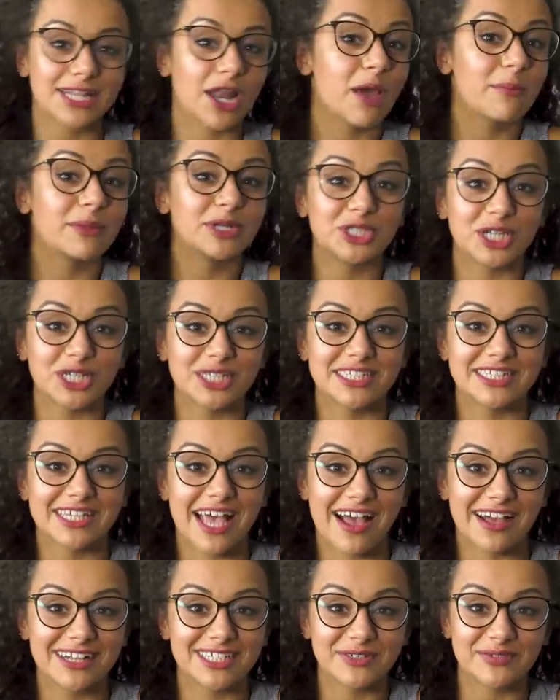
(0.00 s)
climate justice
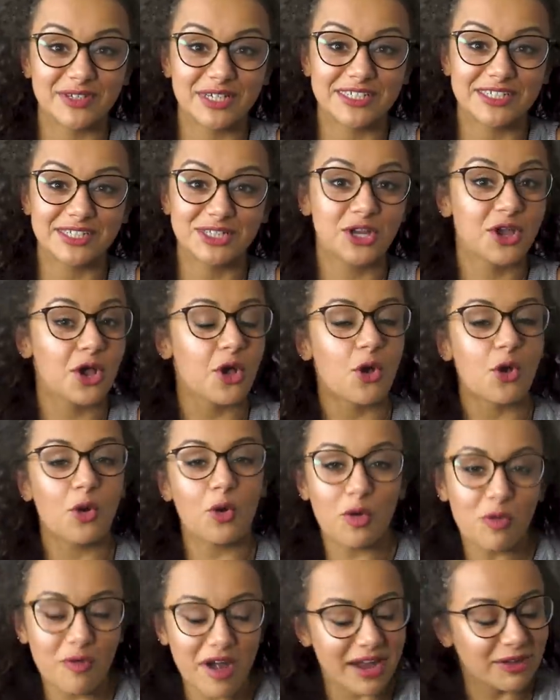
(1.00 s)
activist,
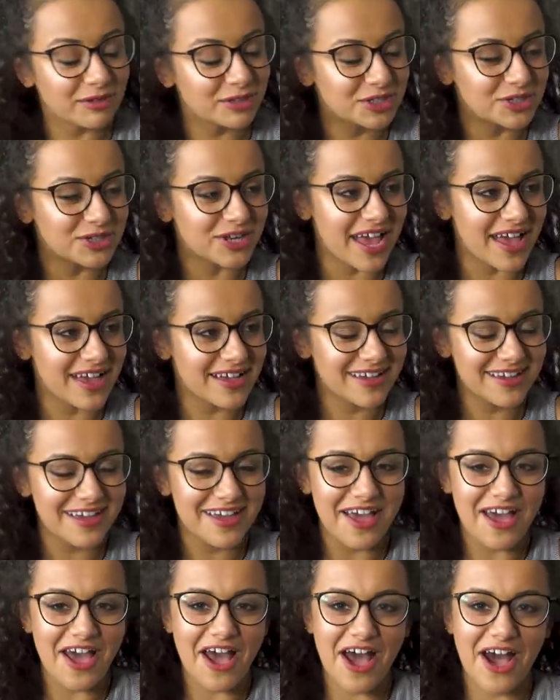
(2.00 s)
all-round good egg,
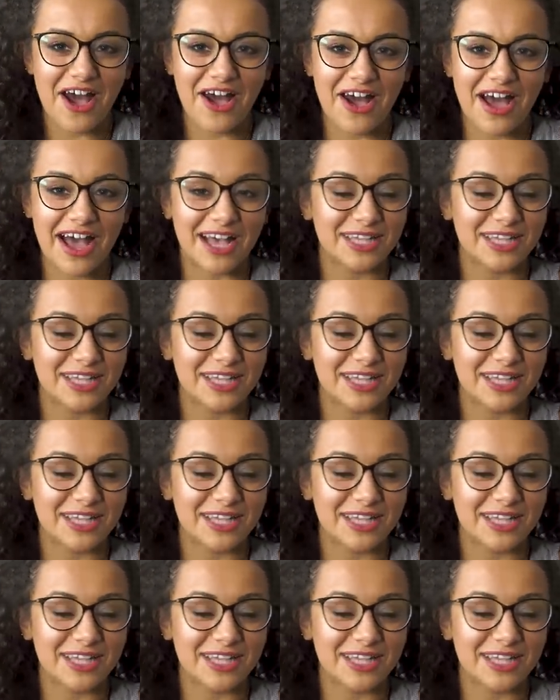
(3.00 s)
uh,